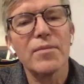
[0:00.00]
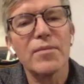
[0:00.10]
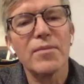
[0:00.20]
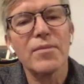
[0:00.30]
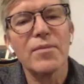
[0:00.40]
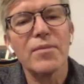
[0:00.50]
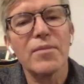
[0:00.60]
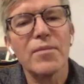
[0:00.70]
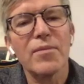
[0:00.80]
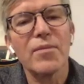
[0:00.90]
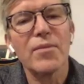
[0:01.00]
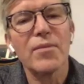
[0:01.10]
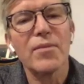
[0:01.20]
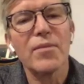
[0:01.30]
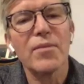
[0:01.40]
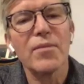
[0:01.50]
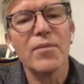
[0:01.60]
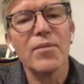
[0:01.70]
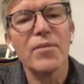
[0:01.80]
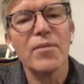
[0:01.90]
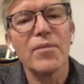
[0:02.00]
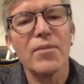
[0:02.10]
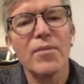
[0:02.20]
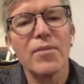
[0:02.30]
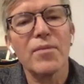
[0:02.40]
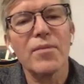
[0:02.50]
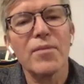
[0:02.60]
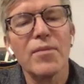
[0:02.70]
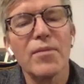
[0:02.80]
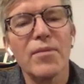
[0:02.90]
The person shown says nothing.